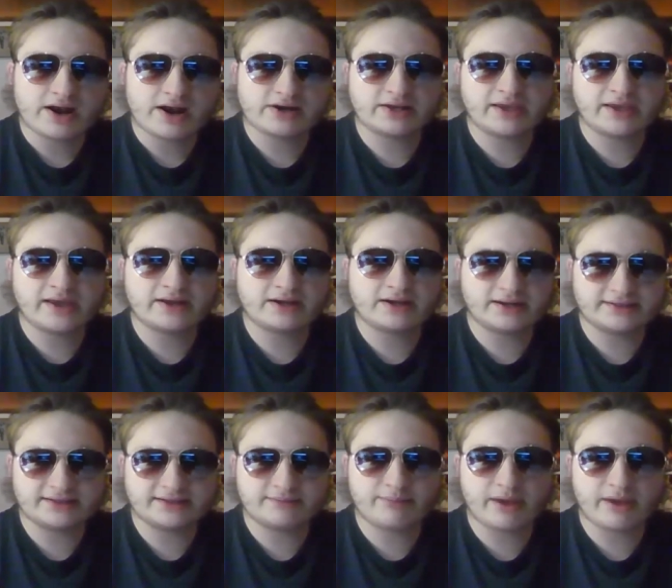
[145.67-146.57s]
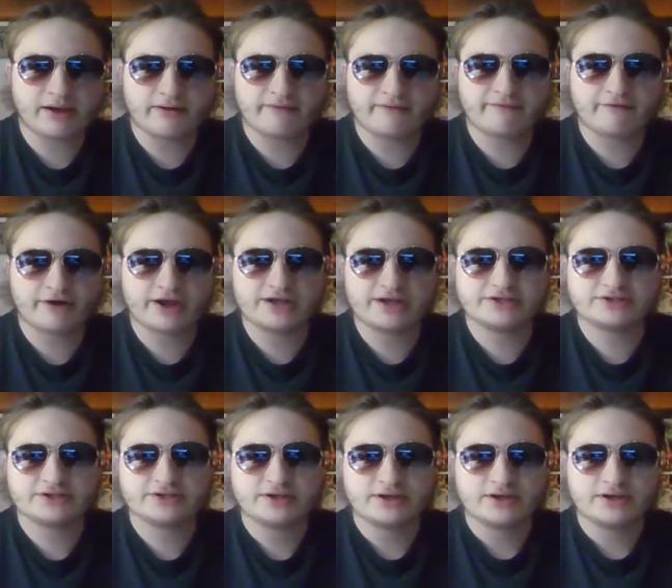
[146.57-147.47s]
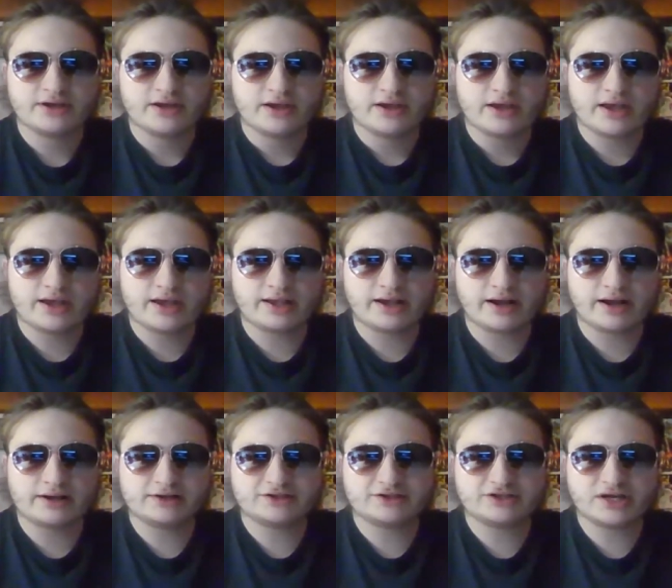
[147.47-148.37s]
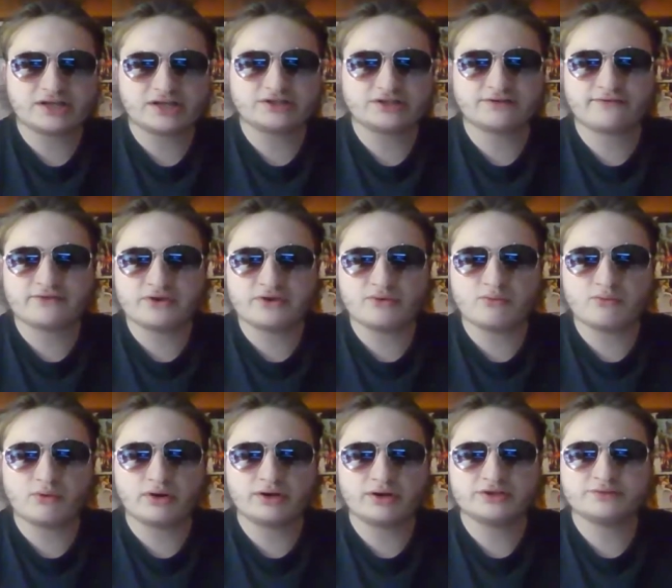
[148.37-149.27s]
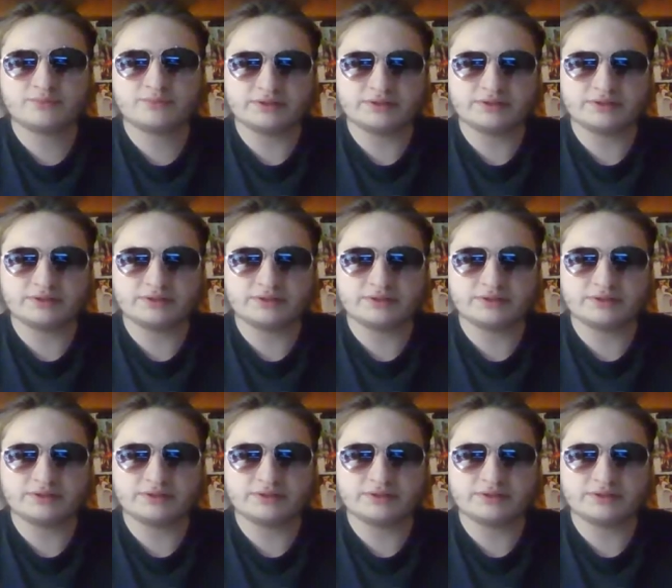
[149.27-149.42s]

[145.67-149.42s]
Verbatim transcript: And again, I did paraphrase and kind of change a few words,